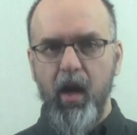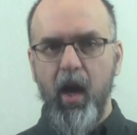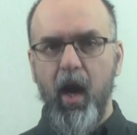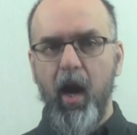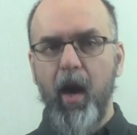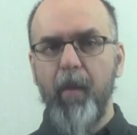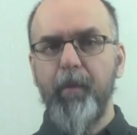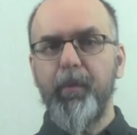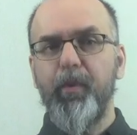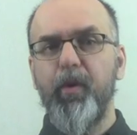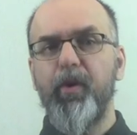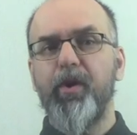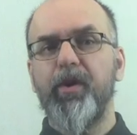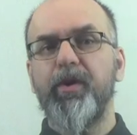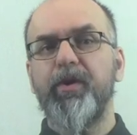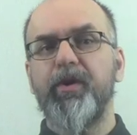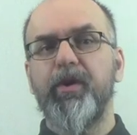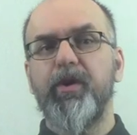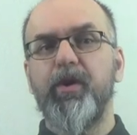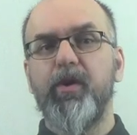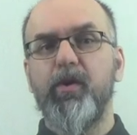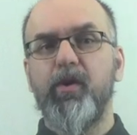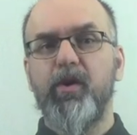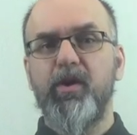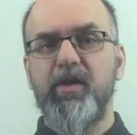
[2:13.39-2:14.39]
upon
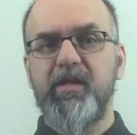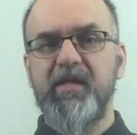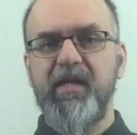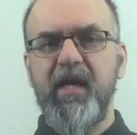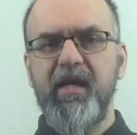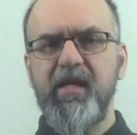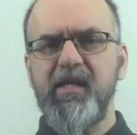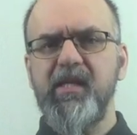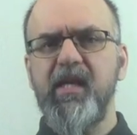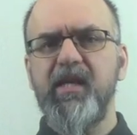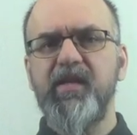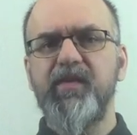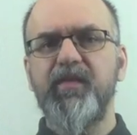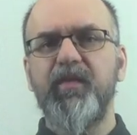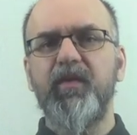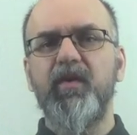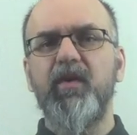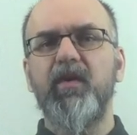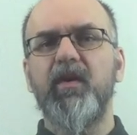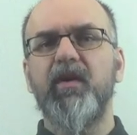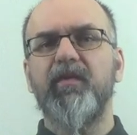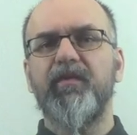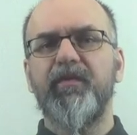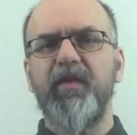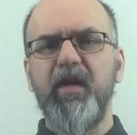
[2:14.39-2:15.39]
your
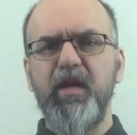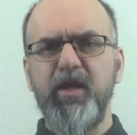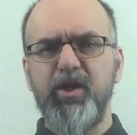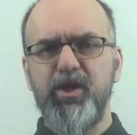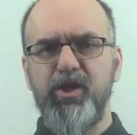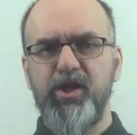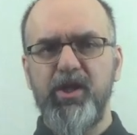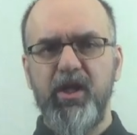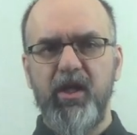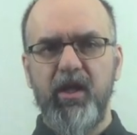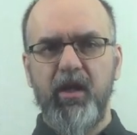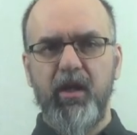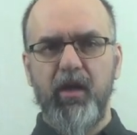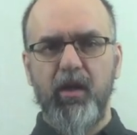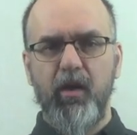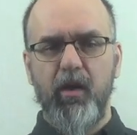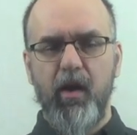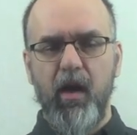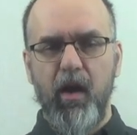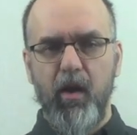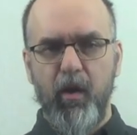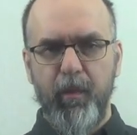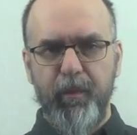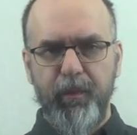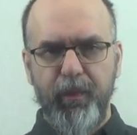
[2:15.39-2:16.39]
successful finishing
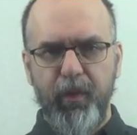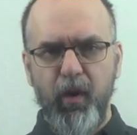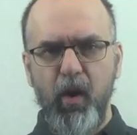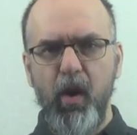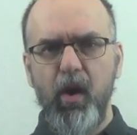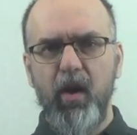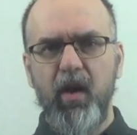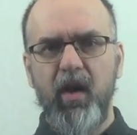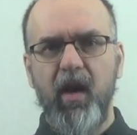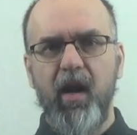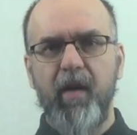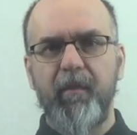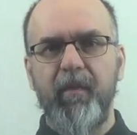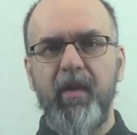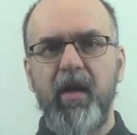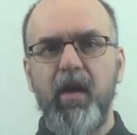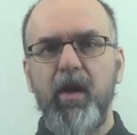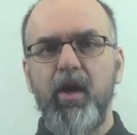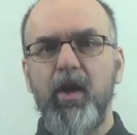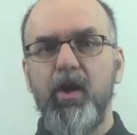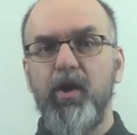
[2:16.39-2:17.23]
our program,